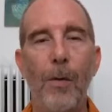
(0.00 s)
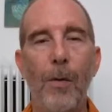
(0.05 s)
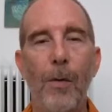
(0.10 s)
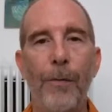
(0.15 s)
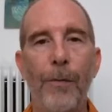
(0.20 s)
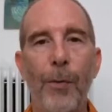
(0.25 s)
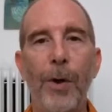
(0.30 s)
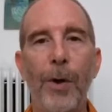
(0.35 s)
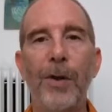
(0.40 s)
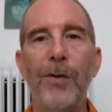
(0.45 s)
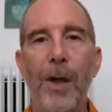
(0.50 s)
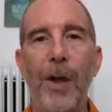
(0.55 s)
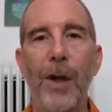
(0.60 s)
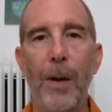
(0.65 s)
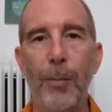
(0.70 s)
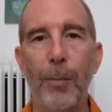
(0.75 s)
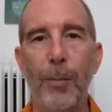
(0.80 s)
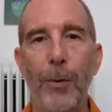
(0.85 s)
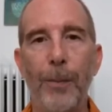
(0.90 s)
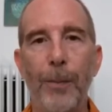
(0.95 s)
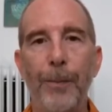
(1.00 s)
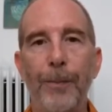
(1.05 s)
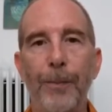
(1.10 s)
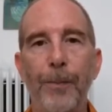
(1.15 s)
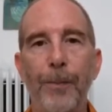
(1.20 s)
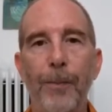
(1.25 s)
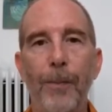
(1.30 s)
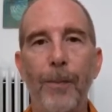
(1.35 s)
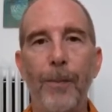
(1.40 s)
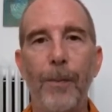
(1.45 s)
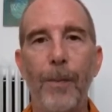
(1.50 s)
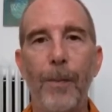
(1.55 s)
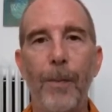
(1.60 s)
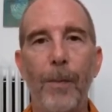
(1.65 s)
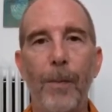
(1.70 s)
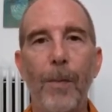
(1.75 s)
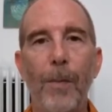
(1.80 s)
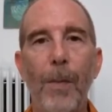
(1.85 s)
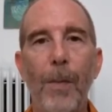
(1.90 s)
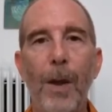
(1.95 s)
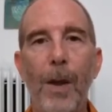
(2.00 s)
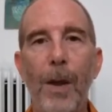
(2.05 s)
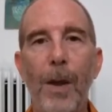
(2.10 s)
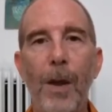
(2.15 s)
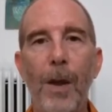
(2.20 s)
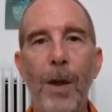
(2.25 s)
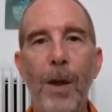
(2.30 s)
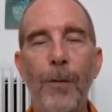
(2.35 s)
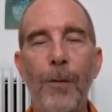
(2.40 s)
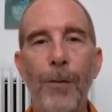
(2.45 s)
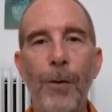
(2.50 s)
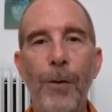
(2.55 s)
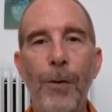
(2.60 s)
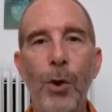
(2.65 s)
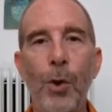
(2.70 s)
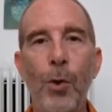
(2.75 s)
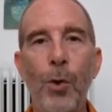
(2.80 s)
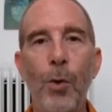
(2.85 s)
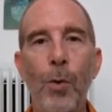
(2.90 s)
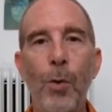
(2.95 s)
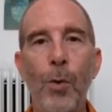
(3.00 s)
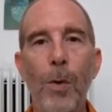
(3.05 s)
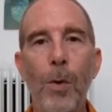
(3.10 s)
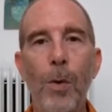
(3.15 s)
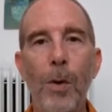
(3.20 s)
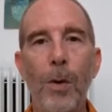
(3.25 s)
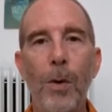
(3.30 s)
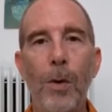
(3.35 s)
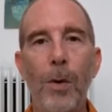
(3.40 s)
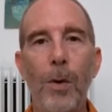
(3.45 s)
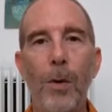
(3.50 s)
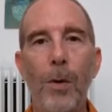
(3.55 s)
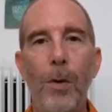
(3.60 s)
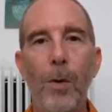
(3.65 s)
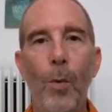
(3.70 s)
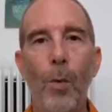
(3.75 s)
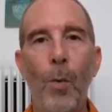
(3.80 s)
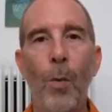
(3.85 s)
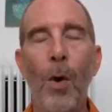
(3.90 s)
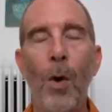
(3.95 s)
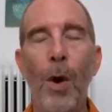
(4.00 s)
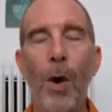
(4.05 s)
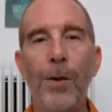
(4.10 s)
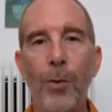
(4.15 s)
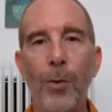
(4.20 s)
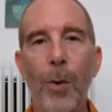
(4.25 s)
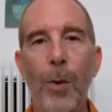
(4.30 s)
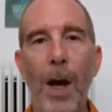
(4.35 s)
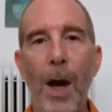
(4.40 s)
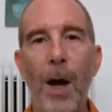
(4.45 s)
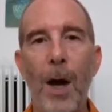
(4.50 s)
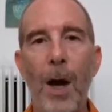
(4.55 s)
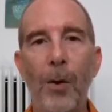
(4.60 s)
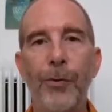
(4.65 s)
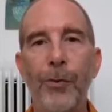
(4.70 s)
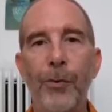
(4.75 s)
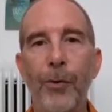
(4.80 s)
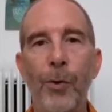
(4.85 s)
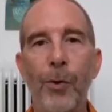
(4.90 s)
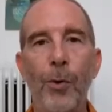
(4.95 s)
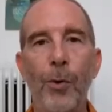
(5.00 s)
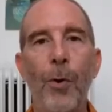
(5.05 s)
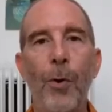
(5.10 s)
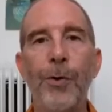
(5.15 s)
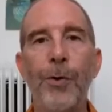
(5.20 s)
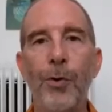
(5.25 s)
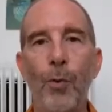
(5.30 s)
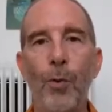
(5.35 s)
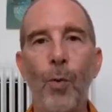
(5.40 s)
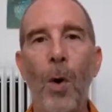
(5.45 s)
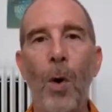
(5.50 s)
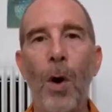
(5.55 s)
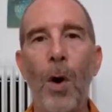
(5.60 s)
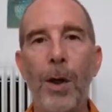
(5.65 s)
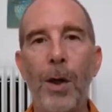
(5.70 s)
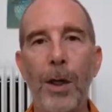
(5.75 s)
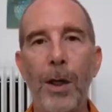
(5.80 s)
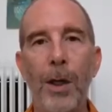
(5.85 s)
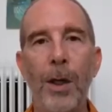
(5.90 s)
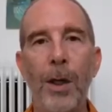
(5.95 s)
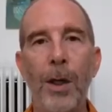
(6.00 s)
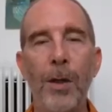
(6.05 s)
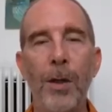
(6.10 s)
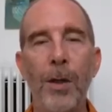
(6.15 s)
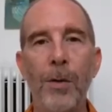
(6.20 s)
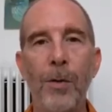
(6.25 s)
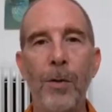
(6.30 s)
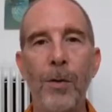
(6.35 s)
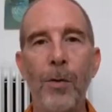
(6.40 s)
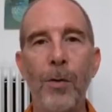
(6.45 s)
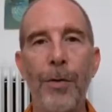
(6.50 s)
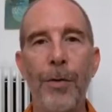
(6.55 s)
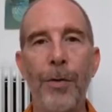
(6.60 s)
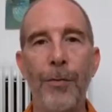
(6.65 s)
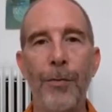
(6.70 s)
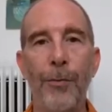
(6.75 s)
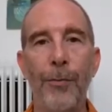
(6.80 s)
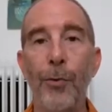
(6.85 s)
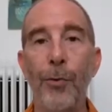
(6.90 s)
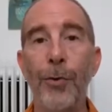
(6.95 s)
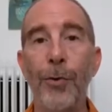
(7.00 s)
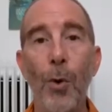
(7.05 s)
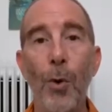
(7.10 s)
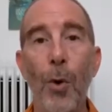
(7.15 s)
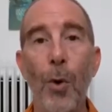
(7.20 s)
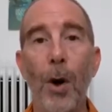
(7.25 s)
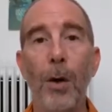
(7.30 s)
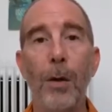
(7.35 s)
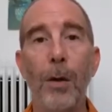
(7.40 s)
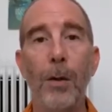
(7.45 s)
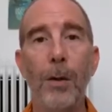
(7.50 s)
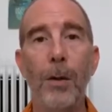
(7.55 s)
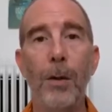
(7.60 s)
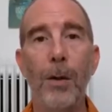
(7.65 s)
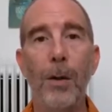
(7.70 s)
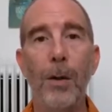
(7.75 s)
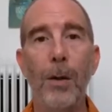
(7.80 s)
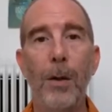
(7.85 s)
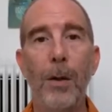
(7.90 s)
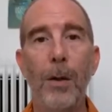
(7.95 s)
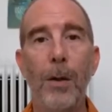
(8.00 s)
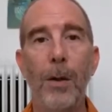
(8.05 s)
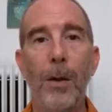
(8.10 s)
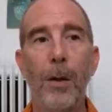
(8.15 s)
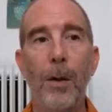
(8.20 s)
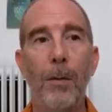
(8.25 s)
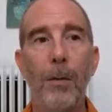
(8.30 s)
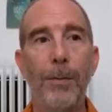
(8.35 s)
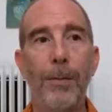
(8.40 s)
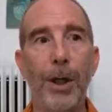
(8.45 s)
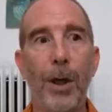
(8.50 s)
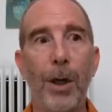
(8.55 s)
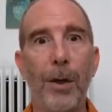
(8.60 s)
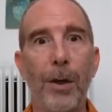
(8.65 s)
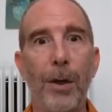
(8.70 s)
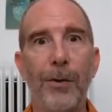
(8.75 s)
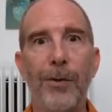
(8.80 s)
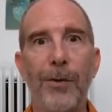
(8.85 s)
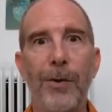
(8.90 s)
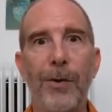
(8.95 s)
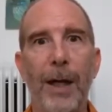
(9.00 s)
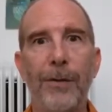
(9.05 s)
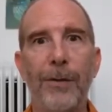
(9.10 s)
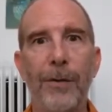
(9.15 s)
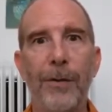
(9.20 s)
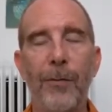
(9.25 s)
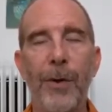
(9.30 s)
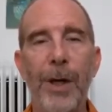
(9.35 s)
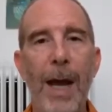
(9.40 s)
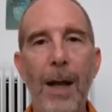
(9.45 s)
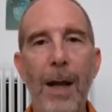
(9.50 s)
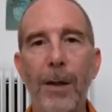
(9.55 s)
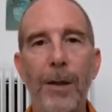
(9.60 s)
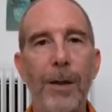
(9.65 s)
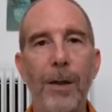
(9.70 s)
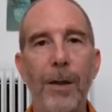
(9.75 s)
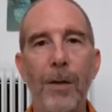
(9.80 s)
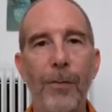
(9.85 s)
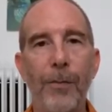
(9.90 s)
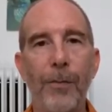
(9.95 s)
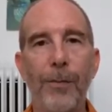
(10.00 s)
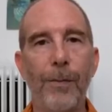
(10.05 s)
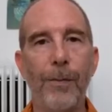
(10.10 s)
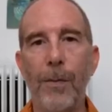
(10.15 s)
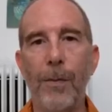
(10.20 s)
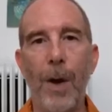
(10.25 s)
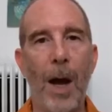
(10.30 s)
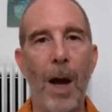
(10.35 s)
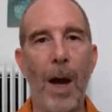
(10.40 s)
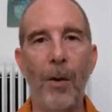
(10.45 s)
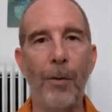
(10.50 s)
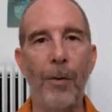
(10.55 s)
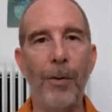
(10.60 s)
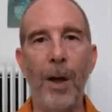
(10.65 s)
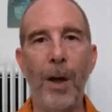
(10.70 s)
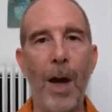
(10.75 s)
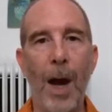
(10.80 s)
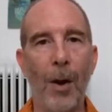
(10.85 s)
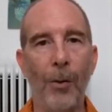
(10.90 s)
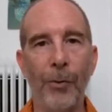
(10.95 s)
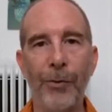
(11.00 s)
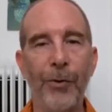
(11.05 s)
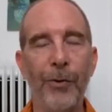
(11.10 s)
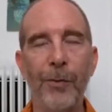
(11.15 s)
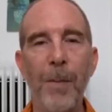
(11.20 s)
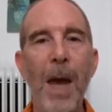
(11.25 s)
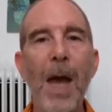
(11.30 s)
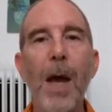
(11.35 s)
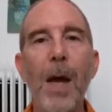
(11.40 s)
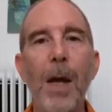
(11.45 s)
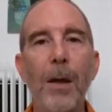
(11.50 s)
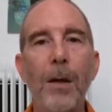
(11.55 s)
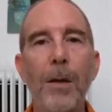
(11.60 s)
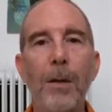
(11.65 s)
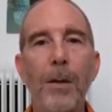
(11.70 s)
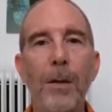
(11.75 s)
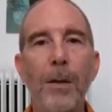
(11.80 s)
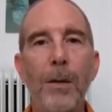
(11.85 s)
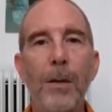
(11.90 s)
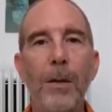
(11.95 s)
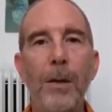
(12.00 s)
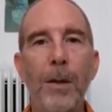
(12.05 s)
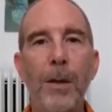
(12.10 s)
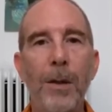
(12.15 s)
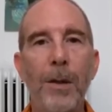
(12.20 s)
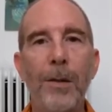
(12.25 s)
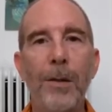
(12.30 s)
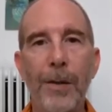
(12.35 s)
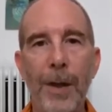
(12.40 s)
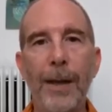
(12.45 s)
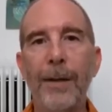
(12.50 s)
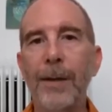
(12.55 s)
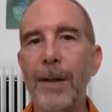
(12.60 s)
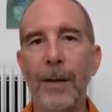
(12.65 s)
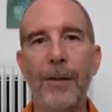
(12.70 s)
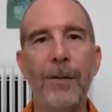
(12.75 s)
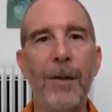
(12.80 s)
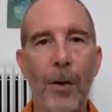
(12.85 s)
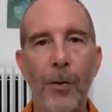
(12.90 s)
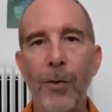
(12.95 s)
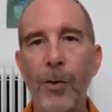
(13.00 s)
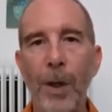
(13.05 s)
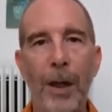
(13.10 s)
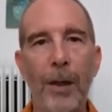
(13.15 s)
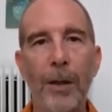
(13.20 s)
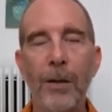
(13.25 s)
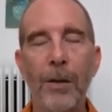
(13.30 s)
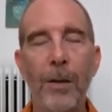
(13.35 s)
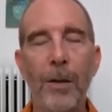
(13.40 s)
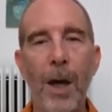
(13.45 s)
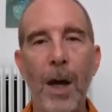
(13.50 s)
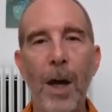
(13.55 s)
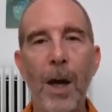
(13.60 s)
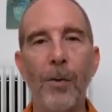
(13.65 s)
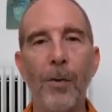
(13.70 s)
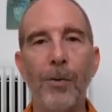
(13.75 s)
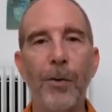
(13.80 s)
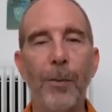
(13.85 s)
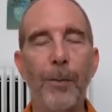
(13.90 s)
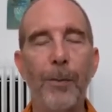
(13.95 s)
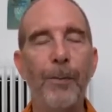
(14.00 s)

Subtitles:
For example, if you walk into a house, you're going to walk in through the door, because that's the reality of how the house is made, is that that's how you get into the house.